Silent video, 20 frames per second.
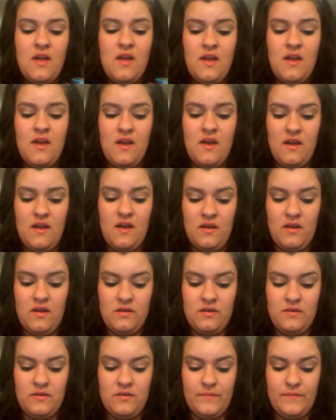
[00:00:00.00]

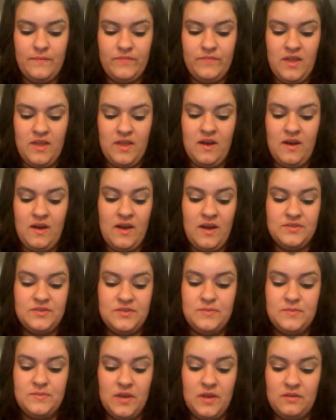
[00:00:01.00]
and yeah, I
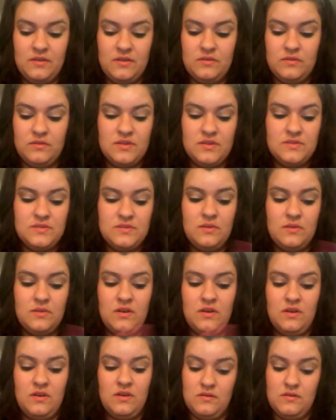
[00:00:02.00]
just picked out this one,
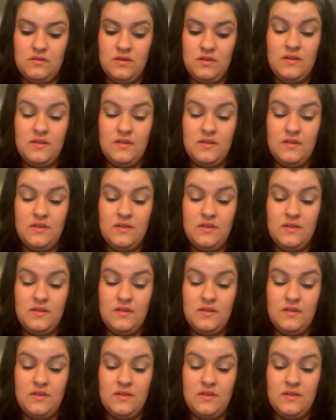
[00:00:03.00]
and